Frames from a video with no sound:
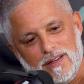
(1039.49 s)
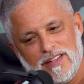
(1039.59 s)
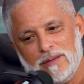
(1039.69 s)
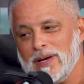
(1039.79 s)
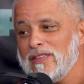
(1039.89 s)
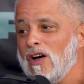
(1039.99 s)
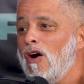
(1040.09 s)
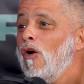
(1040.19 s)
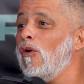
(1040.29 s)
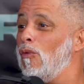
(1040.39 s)
They've been the
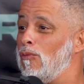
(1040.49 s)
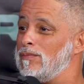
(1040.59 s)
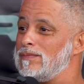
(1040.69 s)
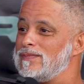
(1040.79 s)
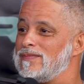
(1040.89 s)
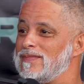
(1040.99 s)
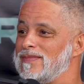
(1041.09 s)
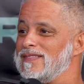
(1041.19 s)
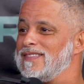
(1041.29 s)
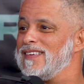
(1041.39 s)
home
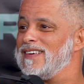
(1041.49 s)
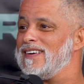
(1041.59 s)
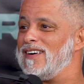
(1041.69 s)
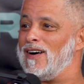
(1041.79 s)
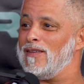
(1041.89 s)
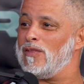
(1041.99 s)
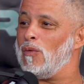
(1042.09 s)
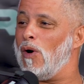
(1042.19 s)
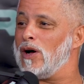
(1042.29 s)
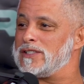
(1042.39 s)
of the
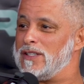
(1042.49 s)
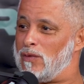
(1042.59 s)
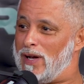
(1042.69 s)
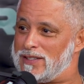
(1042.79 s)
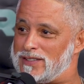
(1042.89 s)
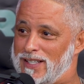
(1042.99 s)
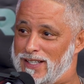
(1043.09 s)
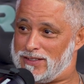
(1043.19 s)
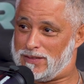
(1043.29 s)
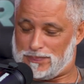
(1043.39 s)
Washington
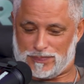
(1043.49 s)
Redskins,